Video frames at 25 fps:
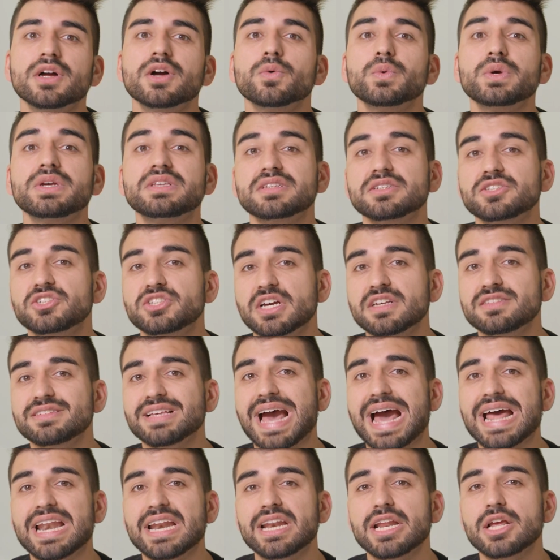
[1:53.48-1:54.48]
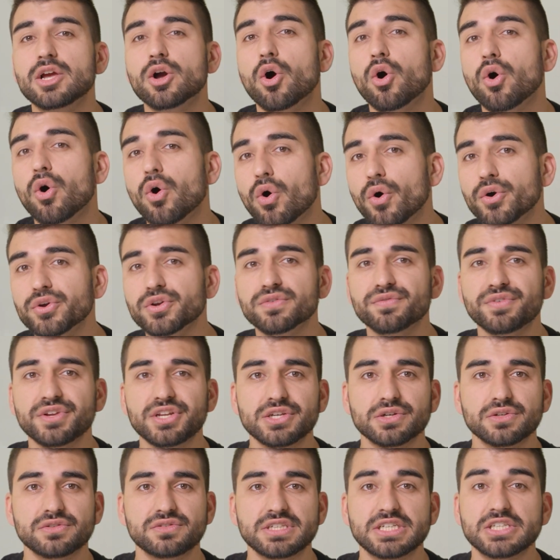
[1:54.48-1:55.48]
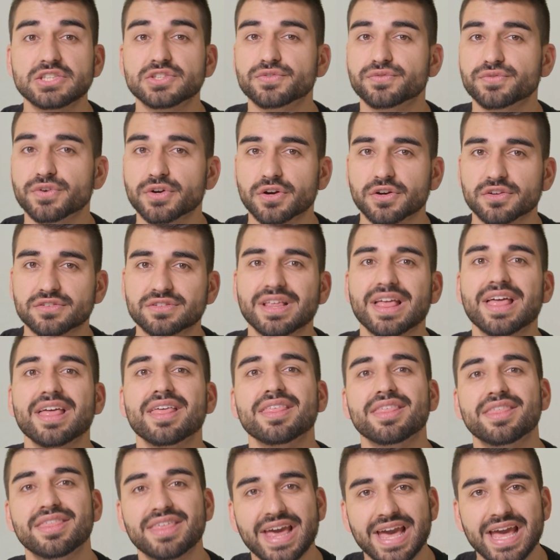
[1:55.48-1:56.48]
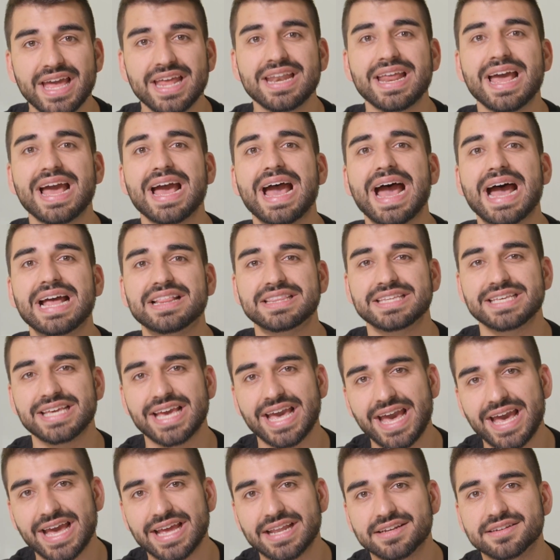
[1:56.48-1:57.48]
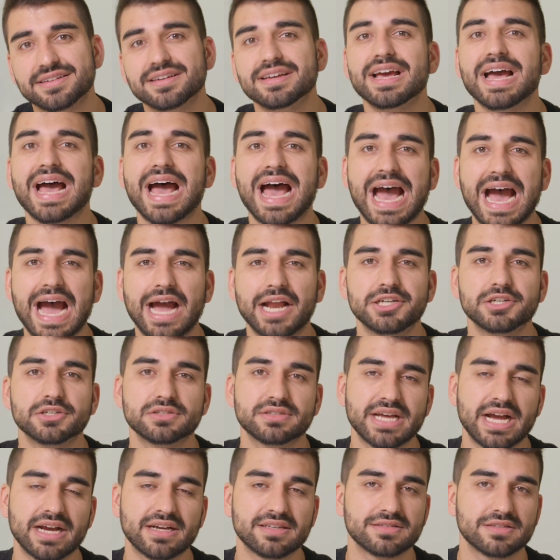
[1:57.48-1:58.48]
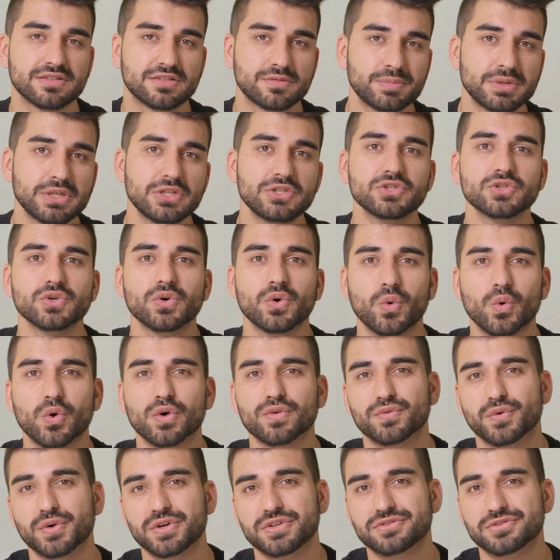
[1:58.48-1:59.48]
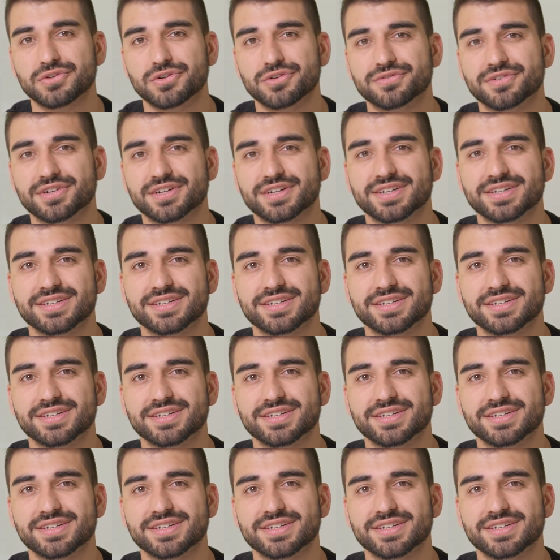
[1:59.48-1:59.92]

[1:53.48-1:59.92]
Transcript: We suggest editing all your video scenes first, then at the end, add your text to speech or voiceover.